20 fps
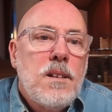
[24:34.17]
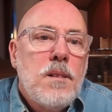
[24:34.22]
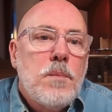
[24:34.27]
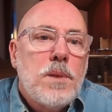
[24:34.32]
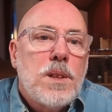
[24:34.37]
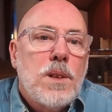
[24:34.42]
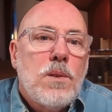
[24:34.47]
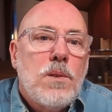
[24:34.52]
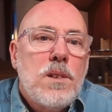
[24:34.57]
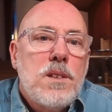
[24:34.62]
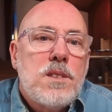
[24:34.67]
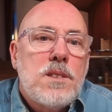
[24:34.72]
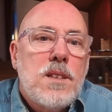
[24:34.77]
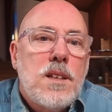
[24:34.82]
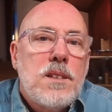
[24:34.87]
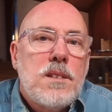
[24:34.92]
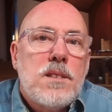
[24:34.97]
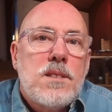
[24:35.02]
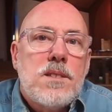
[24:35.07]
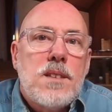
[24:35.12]
But the Lord
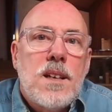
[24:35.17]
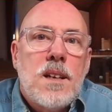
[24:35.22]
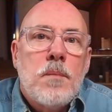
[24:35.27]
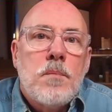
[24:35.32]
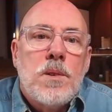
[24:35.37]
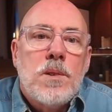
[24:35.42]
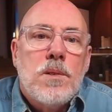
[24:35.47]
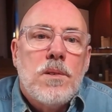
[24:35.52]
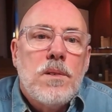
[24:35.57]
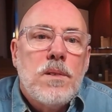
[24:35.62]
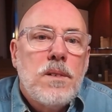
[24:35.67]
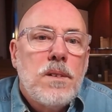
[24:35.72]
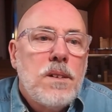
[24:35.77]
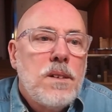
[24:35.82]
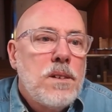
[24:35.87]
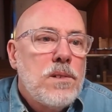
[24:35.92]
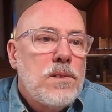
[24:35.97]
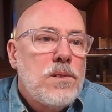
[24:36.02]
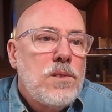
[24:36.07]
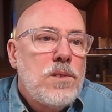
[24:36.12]
said to Samuel,
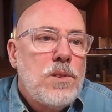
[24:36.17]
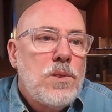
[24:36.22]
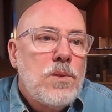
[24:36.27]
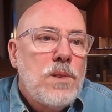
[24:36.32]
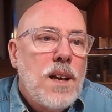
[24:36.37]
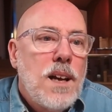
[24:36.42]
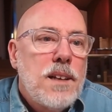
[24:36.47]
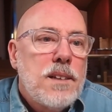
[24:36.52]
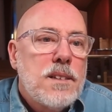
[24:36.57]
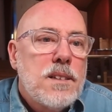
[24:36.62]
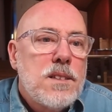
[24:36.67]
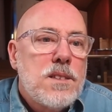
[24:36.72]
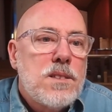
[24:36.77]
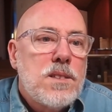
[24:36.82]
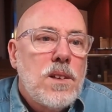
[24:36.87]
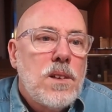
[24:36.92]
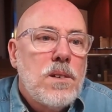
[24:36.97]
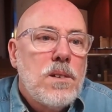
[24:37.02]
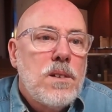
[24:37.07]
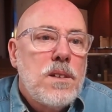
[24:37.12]
Do not
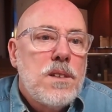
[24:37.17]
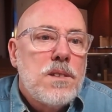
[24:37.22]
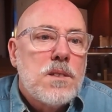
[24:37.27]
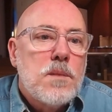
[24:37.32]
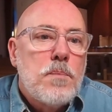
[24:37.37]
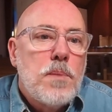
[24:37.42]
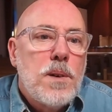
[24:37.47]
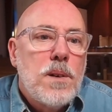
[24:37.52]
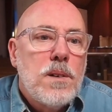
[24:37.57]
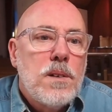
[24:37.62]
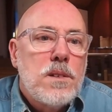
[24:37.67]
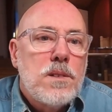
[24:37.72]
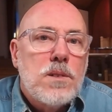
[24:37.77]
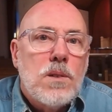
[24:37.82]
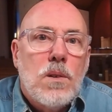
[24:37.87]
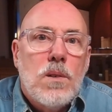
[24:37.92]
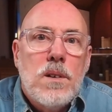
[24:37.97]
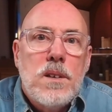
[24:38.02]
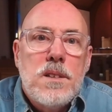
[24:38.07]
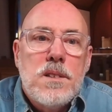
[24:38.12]
consider his appearance
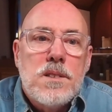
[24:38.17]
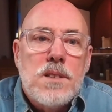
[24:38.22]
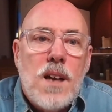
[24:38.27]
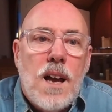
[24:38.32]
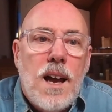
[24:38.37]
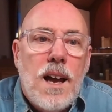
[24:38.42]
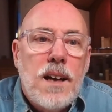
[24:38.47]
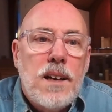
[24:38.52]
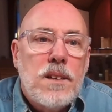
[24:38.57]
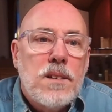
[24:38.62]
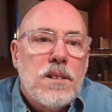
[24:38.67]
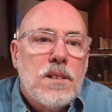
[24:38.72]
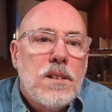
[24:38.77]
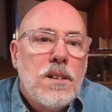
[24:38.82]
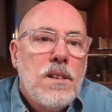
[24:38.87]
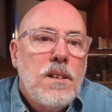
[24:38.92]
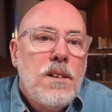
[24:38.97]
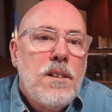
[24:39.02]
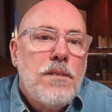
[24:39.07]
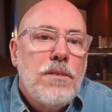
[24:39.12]
or his height,
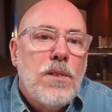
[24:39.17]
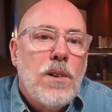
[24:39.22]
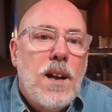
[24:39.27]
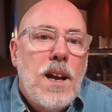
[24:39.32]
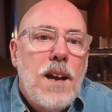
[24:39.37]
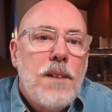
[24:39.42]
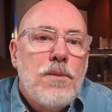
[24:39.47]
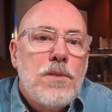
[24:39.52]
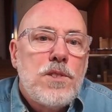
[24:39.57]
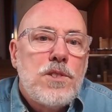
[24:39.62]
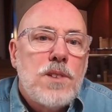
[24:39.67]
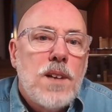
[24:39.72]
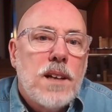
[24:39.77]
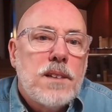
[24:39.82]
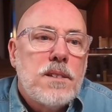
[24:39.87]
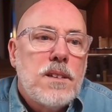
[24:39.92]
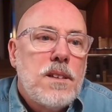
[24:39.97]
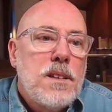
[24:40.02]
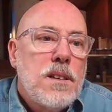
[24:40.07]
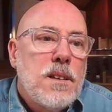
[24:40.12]
for I have
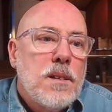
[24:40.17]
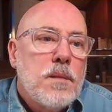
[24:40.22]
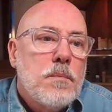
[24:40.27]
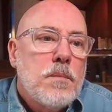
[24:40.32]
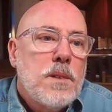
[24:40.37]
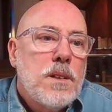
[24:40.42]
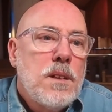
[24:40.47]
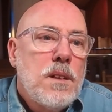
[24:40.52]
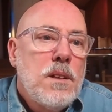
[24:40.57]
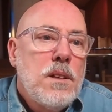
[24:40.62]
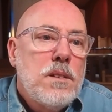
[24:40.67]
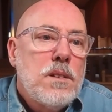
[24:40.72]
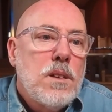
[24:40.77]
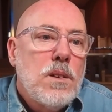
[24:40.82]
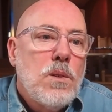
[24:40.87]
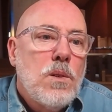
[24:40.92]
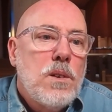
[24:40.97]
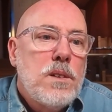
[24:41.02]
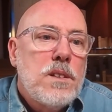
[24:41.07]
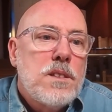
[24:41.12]
rejected him. The
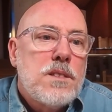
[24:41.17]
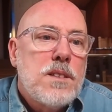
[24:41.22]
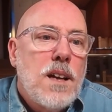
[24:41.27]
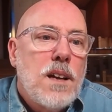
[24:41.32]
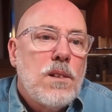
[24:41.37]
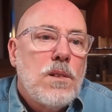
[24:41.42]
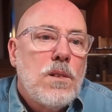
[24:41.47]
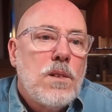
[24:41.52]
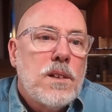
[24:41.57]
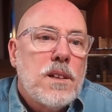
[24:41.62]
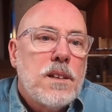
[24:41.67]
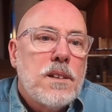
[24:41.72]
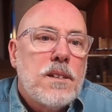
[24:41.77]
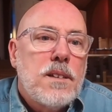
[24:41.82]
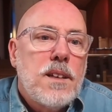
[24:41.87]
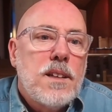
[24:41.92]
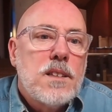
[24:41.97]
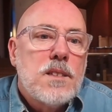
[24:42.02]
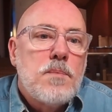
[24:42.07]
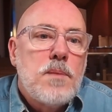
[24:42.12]
Lord does not look at
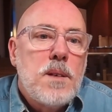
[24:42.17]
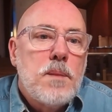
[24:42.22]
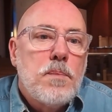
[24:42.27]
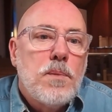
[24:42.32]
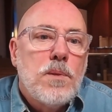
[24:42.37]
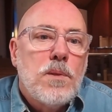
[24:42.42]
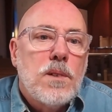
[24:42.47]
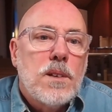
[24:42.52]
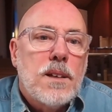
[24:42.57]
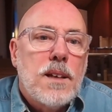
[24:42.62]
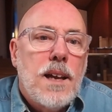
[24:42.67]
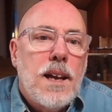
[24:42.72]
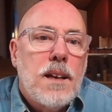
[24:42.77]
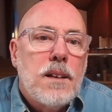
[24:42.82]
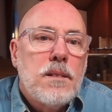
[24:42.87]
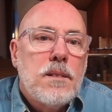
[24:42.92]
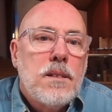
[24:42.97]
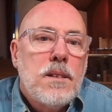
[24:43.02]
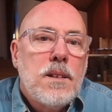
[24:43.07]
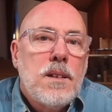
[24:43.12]
things people look
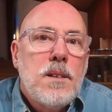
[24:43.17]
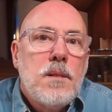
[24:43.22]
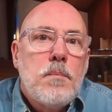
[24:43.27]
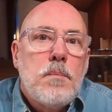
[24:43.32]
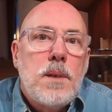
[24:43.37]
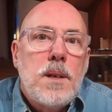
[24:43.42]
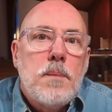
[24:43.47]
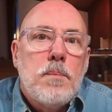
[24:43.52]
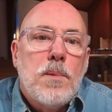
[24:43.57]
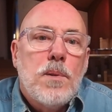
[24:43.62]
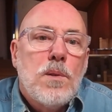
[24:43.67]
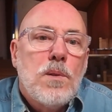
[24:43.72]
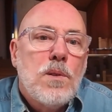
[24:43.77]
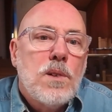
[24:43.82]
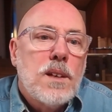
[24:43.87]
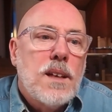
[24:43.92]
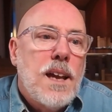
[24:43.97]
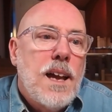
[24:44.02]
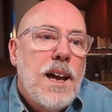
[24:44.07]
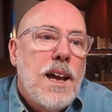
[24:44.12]
at. People
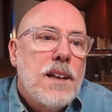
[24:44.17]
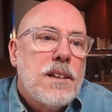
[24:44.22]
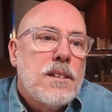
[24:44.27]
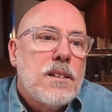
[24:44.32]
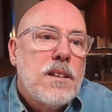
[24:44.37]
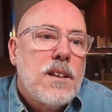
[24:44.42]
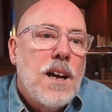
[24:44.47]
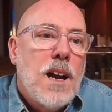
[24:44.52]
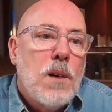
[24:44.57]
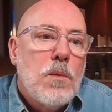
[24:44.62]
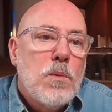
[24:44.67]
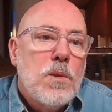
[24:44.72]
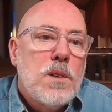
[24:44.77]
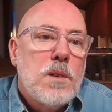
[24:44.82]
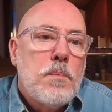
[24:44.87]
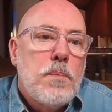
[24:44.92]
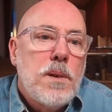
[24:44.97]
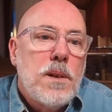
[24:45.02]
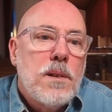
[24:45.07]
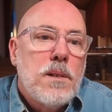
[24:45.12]
look at the outward
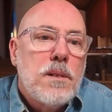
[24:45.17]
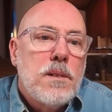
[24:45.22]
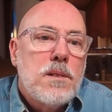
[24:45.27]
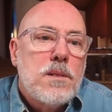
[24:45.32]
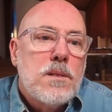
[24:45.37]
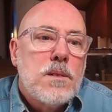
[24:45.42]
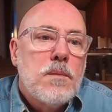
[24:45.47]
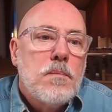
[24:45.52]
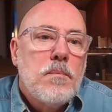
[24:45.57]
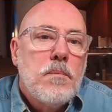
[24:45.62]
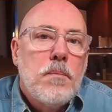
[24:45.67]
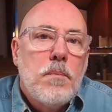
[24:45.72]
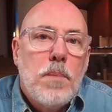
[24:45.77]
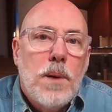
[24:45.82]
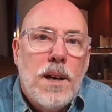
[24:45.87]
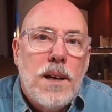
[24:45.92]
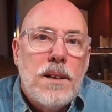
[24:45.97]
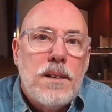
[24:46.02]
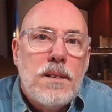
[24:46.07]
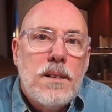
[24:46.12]
appearance,
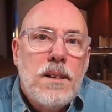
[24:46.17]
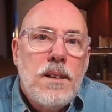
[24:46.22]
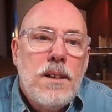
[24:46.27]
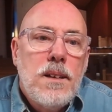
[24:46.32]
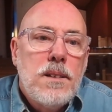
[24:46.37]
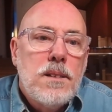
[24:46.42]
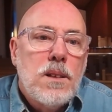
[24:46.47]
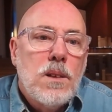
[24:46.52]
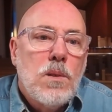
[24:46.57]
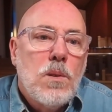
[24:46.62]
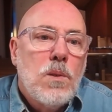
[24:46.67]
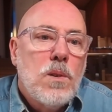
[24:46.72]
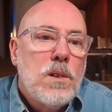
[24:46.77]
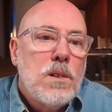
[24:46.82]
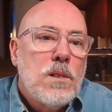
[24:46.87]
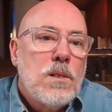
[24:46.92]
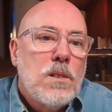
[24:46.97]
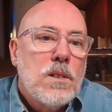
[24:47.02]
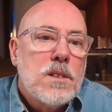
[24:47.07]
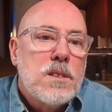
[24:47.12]
but the
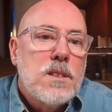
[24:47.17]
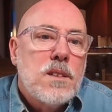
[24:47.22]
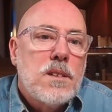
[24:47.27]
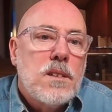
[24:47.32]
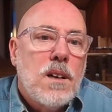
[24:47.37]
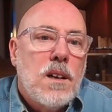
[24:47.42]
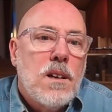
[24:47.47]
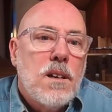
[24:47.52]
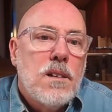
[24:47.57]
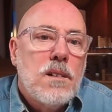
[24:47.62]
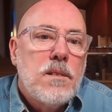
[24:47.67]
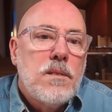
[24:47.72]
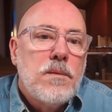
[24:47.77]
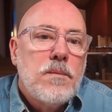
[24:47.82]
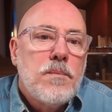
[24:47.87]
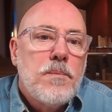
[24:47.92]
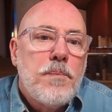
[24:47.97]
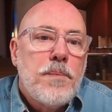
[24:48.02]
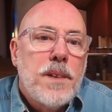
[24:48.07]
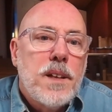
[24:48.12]
Lord looks at the heart.
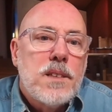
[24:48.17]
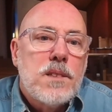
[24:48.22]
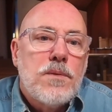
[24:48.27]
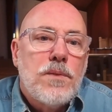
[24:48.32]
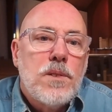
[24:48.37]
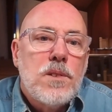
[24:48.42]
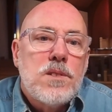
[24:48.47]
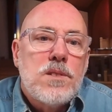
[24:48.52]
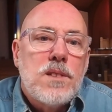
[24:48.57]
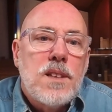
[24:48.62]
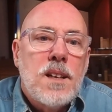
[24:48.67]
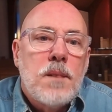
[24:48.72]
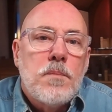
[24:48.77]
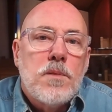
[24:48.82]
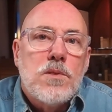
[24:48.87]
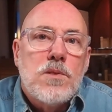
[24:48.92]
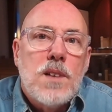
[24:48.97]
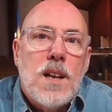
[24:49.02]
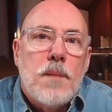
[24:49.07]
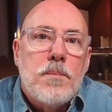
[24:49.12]
That's 1
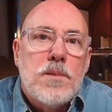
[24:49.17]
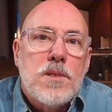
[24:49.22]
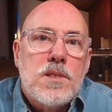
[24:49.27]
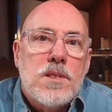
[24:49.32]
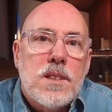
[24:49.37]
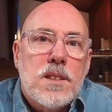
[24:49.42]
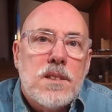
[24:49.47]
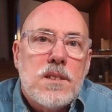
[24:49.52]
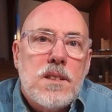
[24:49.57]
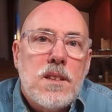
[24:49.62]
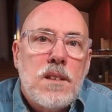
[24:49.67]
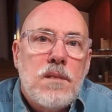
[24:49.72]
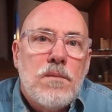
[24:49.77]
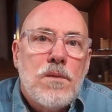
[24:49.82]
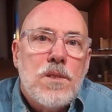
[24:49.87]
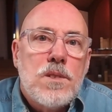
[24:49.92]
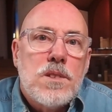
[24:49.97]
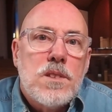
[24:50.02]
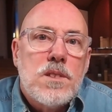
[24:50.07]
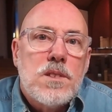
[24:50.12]
Samuel chapter 16
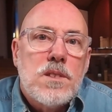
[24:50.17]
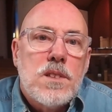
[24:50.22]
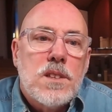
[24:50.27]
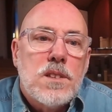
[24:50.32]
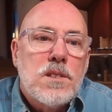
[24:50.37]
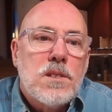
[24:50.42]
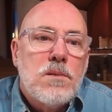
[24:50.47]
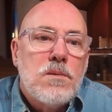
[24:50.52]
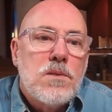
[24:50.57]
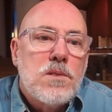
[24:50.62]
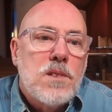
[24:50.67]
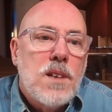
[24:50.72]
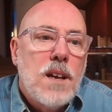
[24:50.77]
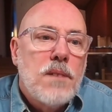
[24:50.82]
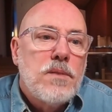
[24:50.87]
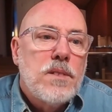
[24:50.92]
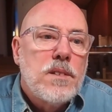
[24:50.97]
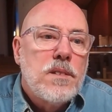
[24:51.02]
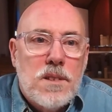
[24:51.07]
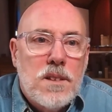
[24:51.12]
verses 6 through
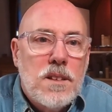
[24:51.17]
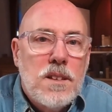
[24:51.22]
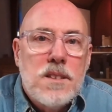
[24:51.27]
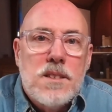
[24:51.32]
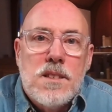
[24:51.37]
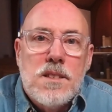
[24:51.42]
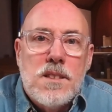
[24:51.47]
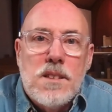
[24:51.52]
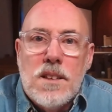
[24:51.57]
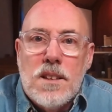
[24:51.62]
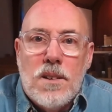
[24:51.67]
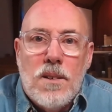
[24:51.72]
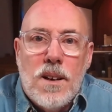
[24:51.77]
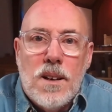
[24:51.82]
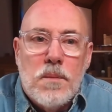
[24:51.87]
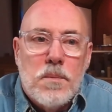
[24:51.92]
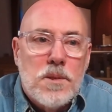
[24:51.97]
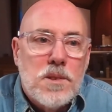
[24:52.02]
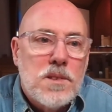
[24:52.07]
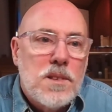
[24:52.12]
7. This is an
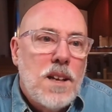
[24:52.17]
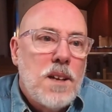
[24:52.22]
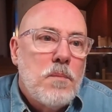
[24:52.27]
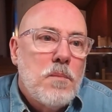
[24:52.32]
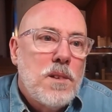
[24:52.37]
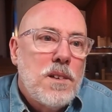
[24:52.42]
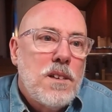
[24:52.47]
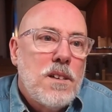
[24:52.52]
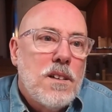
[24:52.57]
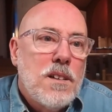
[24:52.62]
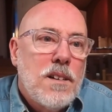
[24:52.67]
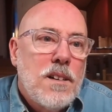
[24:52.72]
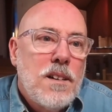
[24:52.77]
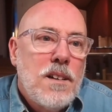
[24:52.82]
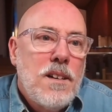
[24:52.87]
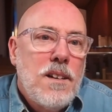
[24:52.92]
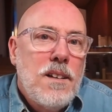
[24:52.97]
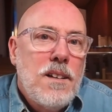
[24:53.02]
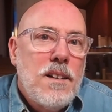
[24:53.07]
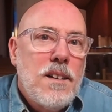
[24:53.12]
incredible statement here,
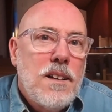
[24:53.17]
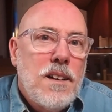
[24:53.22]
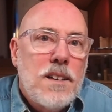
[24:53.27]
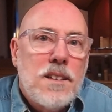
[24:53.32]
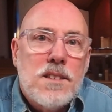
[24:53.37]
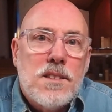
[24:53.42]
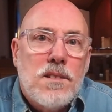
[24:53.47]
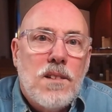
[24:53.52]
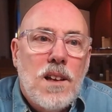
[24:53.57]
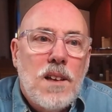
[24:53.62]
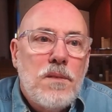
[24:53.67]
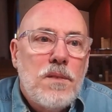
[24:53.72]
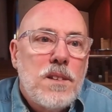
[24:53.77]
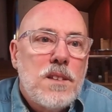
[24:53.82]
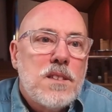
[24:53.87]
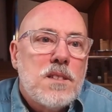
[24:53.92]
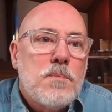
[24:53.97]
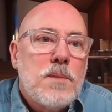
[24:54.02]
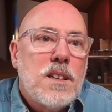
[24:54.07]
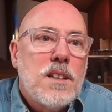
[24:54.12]
and I just love
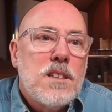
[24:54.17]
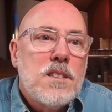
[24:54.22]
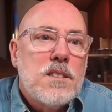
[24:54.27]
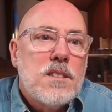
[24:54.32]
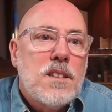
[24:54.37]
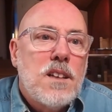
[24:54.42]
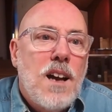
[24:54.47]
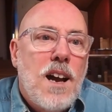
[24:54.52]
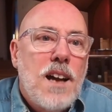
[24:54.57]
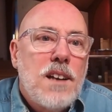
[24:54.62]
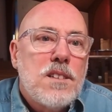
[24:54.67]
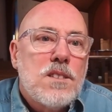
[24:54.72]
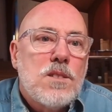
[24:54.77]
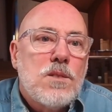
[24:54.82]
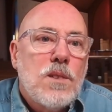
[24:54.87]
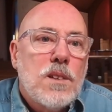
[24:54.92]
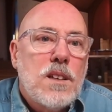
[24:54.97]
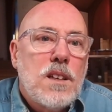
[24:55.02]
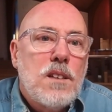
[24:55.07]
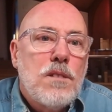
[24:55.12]
this because God is
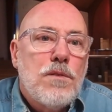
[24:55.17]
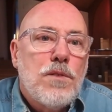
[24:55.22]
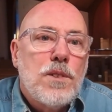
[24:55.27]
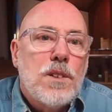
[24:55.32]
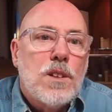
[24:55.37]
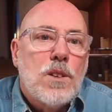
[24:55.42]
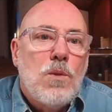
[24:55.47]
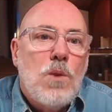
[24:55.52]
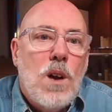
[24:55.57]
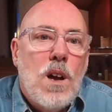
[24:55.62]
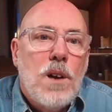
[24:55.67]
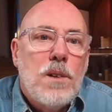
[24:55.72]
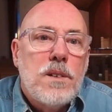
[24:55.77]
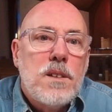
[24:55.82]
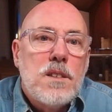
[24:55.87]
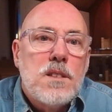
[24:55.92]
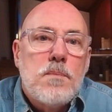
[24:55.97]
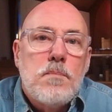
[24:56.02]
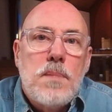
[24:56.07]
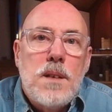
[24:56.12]
looking for the
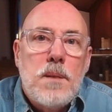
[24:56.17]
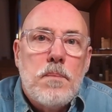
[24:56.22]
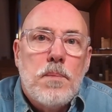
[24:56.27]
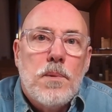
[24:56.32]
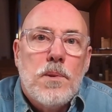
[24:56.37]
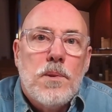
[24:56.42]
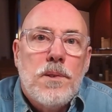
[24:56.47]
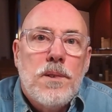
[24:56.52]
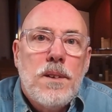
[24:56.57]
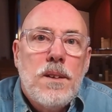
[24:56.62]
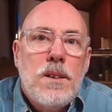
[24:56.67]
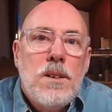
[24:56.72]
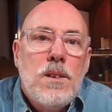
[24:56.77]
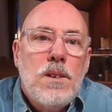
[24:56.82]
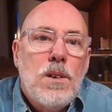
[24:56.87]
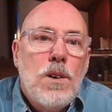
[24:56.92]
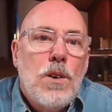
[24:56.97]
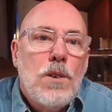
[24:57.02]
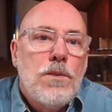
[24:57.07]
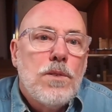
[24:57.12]
qualities people
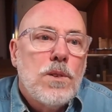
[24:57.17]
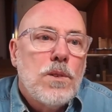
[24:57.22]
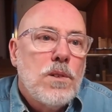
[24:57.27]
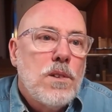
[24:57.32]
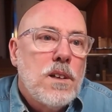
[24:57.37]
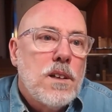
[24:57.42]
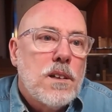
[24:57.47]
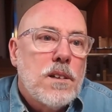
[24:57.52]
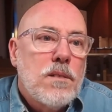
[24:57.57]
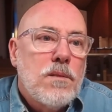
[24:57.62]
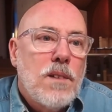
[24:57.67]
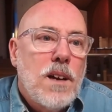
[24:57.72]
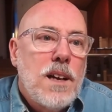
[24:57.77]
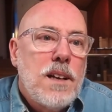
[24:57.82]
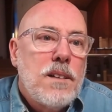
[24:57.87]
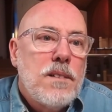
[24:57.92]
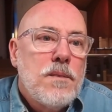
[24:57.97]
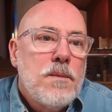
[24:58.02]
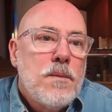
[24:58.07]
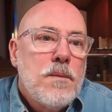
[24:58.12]
overlook,
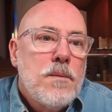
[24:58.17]
right?